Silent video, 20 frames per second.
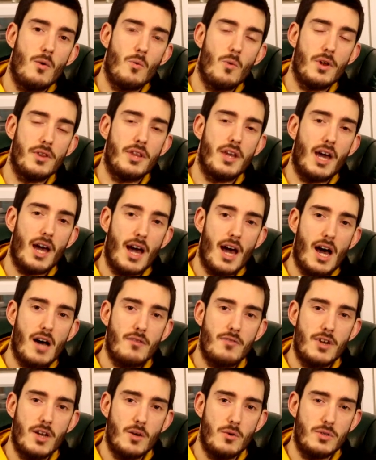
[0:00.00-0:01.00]
One thing I
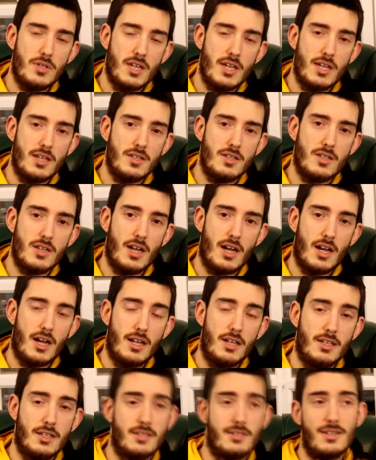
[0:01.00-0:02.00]
have noticed,
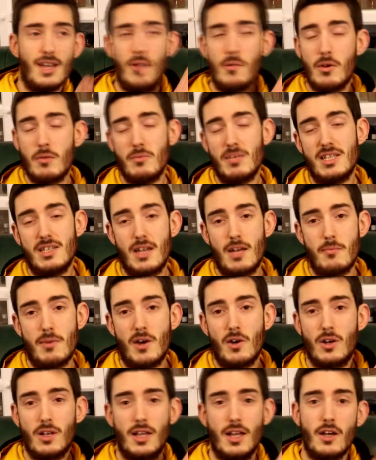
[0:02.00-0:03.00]
and the same can be said
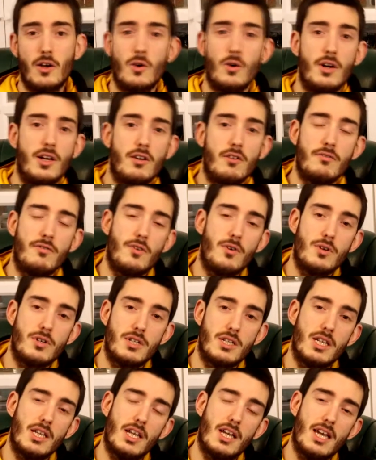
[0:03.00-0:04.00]
about Glengoyne
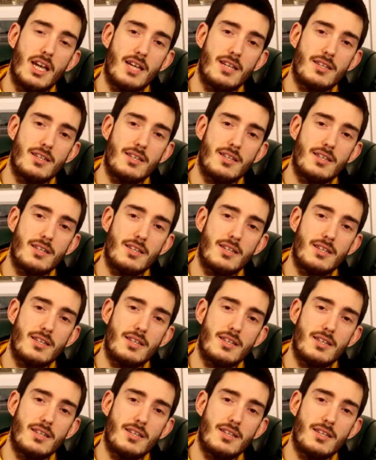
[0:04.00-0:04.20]
unfortunately,